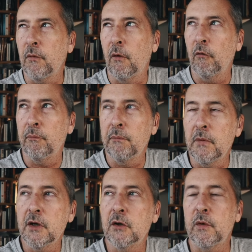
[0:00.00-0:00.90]

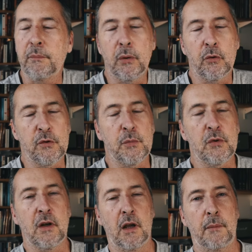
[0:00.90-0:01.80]
murder with plausible
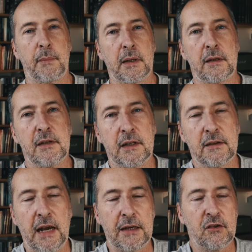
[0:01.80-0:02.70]
deniability
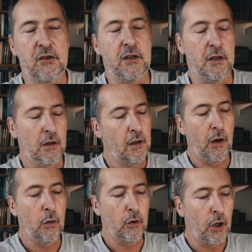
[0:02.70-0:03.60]
attached, you know, the
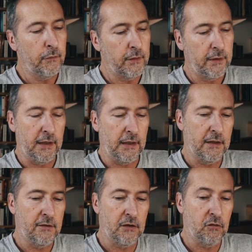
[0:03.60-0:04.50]
whole COVID thing,
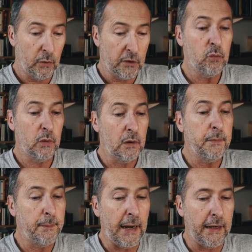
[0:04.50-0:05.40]
etc., which will
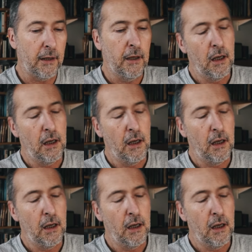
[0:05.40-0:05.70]
be back.